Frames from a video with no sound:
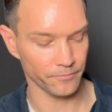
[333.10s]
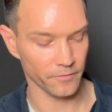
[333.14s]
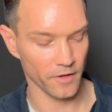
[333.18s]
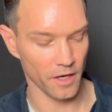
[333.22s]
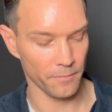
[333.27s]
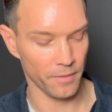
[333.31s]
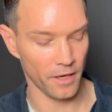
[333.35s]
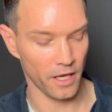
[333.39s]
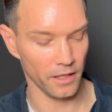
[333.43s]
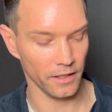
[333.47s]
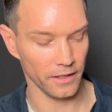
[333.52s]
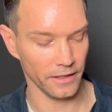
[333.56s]

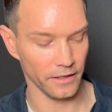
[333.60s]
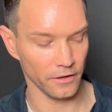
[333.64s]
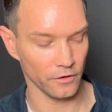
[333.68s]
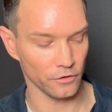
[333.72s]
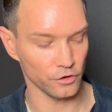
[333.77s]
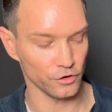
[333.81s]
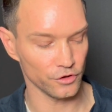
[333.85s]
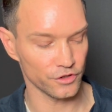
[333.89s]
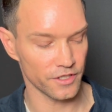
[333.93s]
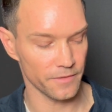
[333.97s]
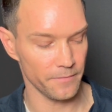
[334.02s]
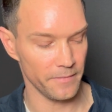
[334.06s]

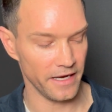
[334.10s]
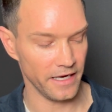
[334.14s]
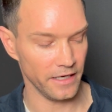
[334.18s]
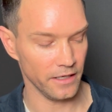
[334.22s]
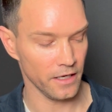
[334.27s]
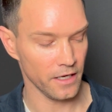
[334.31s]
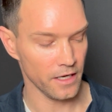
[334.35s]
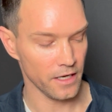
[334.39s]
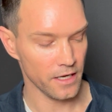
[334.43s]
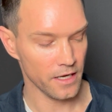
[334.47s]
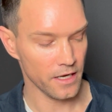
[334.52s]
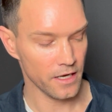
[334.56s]
polyglutamate
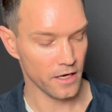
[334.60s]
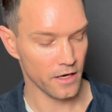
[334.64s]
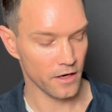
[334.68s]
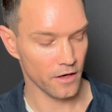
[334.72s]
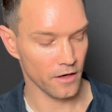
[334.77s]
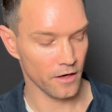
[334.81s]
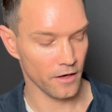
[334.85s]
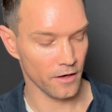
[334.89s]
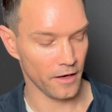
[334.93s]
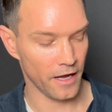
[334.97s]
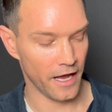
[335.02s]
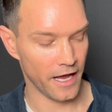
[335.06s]

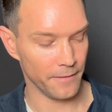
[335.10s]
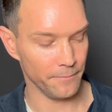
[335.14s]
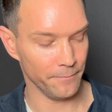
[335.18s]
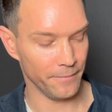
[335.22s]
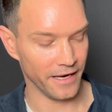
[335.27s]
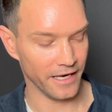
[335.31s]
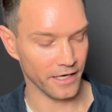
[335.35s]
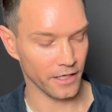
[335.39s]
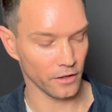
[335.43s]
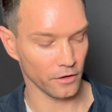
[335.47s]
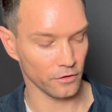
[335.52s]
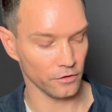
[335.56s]
and
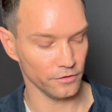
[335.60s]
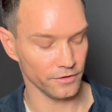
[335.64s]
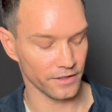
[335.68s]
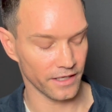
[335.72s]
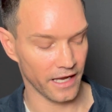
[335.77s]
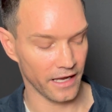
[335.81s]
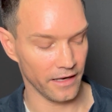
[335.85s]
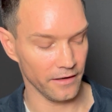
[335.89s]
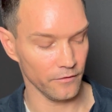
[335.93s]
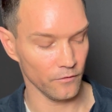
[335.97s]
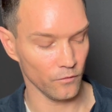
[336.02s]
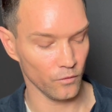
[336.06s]
beta
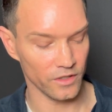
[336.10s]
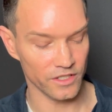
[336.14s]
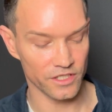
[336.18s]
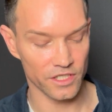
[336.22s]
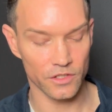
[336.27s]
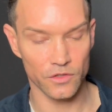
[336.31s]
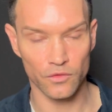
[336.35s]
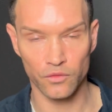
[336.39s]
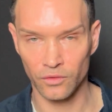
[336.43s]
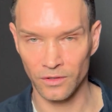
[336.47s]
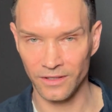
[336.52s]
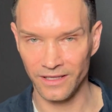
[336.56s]
glucan, which
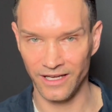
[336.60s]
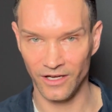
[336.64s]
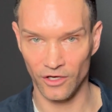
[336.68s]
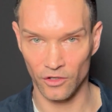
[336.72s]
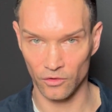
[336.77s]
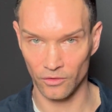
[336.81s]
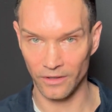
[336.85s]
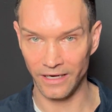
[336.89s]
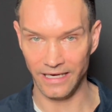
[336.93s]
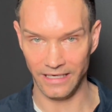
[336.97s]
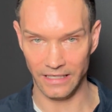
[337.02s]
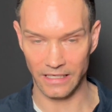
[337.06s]
is really
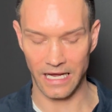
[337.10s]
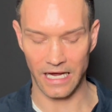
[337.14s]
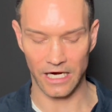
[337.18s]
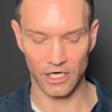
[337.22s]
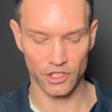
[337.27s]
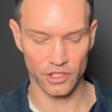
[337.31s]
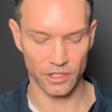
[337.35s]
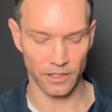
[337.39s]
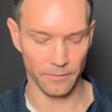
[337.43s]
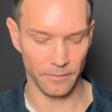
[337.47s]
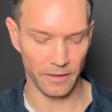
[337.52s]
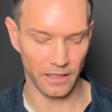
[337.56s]
great
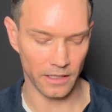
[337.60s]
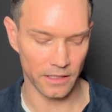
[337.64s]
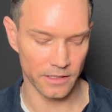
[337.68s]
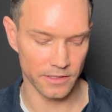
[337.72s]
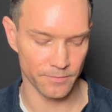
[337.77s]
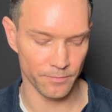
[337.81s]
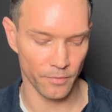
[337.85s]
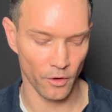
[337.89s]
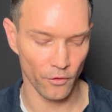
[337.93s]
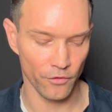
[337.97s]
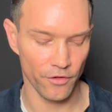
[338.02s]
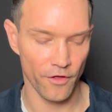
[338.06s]
actually, because
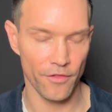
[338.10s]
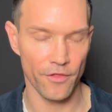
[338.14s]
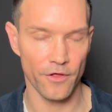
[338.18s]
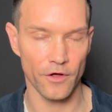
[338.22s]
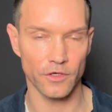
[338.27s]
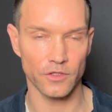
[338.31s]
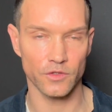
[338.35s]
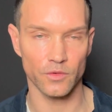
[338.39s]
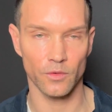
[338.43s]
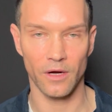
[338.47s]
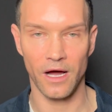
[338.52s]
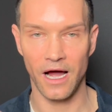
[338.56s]
both of
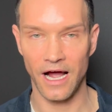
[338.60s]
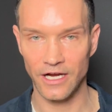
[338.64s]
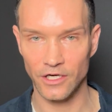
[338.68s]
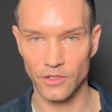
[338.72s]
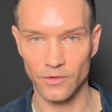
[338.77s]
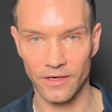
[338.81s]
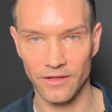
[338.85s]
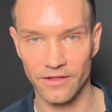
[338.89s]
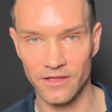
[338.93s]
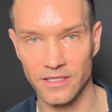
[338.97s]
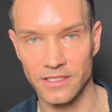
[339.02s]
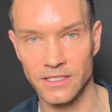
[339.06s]
those will
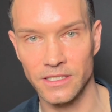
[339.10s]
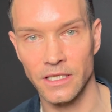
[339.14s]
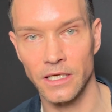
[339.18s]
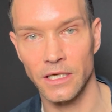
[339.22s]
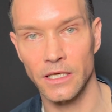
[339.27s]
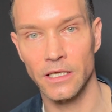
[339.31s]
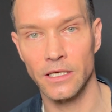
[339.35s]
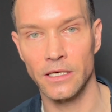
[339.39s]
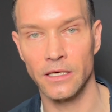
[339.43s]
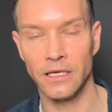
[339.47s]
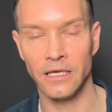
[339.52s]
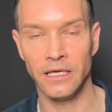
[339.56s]
hydrate the
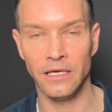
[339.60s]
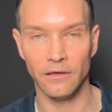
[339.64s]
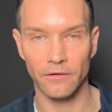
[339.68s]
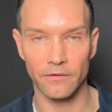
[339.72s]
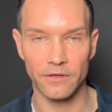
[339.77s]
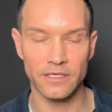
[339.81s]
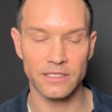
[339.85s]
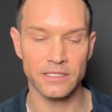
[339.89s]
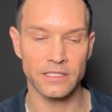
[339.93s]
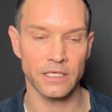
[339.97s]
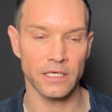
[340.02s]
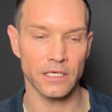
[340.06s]
skin, heal the
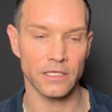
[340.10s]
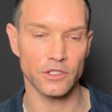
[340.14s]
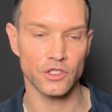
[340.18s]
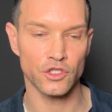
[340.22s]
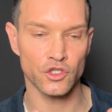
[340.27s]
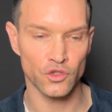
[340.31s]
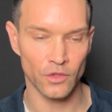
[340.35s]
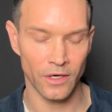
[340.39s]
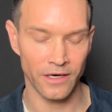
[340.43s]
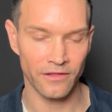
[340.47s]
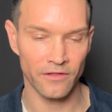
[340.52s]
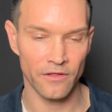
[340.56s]
skin,
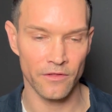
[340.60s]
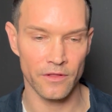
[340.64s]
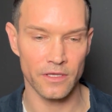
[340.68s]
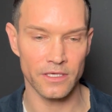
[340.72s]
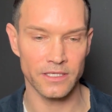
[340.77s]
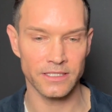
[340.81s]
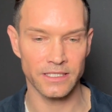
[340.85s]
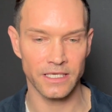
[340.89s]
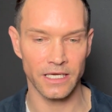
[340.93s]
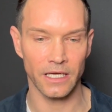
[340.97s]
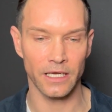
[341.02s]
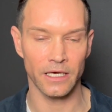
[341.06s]
strengthen the
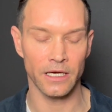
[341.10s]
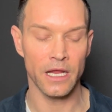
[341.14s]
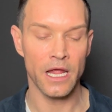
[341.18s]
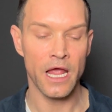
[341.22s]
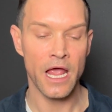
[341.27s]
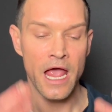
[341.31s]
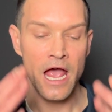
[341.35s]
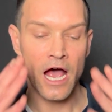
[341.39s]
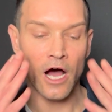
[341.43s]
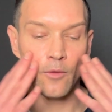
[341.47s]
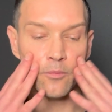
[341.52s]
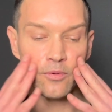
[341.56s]

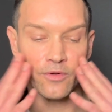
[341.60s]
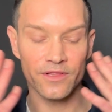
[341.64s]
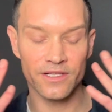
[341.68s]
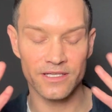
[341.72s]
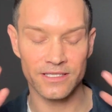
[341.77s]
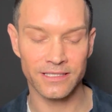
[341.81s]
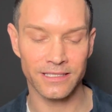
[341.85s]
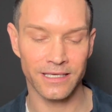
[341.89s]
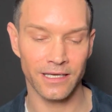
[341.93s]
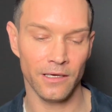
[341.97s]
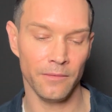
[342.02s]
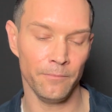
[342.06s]
skin, help with the
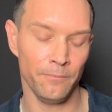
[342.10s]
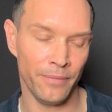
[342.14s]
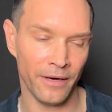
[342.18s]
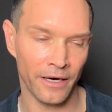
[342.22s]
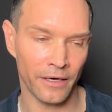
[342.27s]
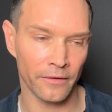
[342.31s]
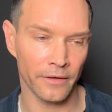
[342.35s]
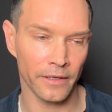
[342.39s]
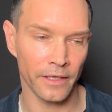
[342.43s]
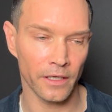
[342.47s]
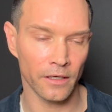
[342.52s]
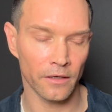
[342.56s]
skin
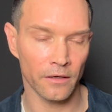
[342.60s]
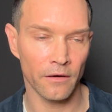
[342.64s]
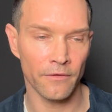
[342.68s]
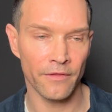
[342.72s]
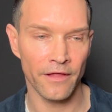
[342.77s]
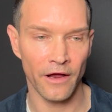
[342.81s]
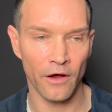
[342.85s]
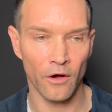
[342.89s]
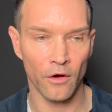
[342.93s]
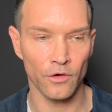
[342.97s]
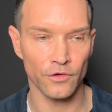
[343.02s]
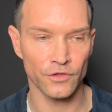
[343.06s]
barrier.
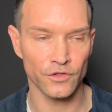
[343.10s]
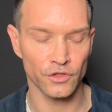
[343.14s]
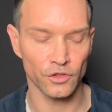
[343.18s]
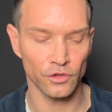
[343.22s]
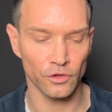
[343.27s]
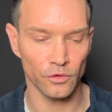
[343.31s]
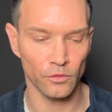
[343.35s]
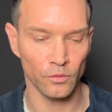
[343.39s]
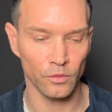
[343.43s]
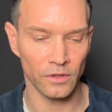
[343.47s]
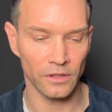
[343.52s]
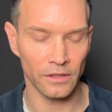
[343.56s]
They also
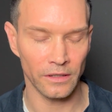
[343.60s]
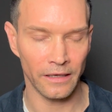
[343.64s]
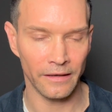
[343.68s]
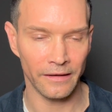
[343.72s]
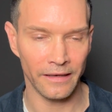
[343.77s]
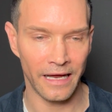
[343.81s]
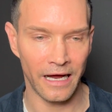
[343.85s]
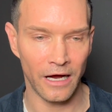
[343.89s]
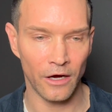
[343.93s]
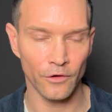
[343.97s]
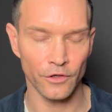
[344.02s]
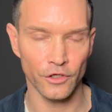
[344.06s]
will
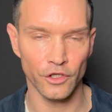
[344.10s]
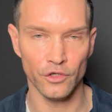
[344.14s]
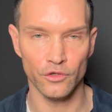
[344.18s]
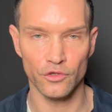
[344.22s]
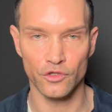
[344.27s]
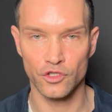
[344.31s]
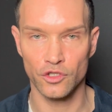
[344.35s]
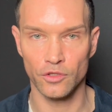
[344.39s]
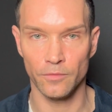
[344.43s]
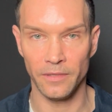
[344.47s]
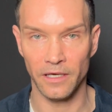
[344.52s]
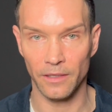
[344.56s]
allow you
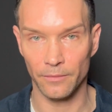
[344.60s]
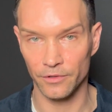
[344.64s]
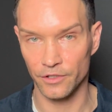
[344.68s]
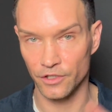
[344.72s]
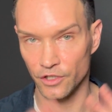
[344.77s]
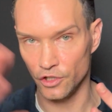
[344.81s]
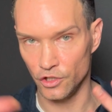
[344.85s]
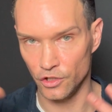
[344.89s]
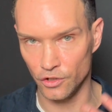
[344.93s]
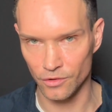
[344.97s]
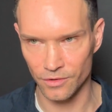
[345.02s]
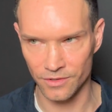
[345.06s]
to be able to
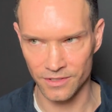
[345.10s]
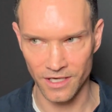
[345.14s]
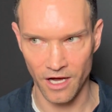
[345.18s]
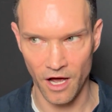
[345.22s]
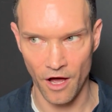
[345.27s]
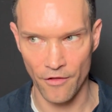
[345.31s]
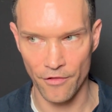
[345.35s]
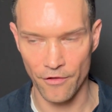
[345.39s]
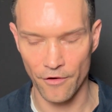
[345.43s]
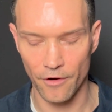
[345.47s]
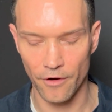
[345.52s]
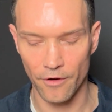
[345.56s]
use
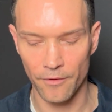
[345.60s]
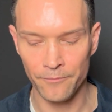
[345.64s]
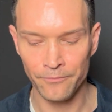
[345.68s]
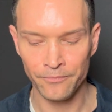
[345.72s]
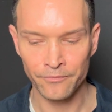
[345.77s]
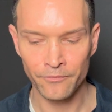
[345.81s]
other